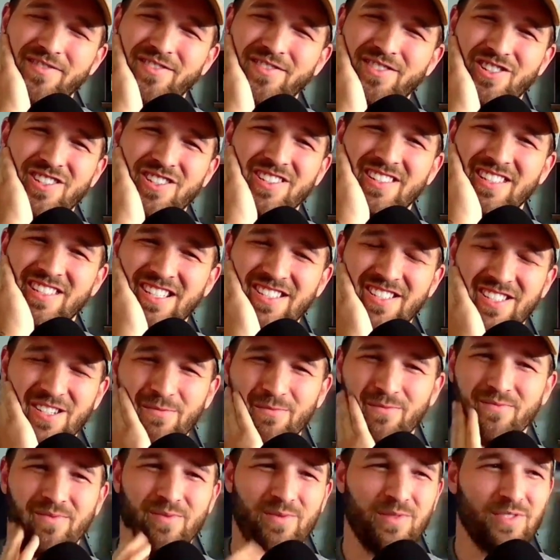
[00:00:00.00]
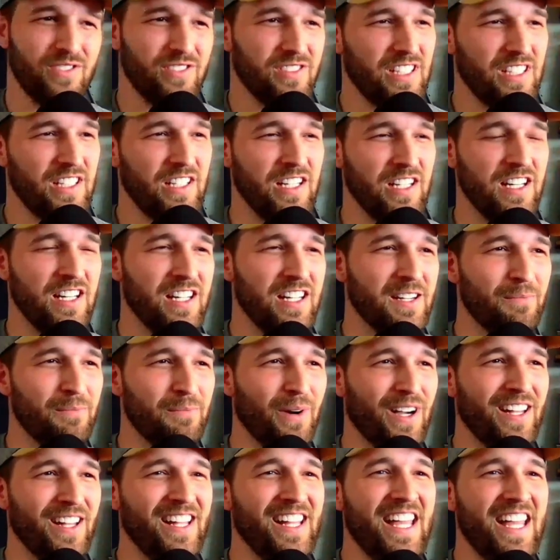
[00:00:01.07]
she thinks I'm an idiot,
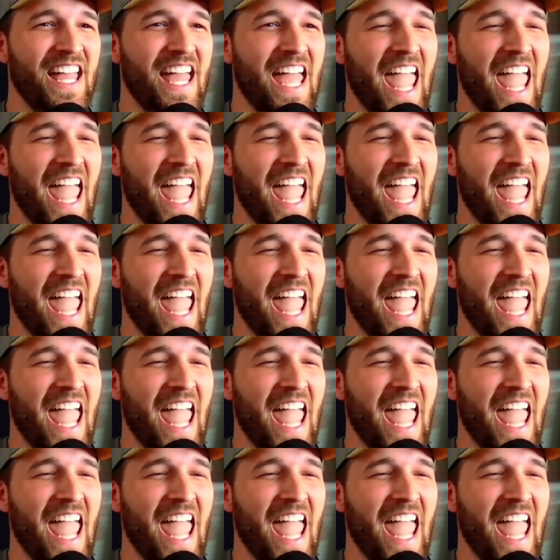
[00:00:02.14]
but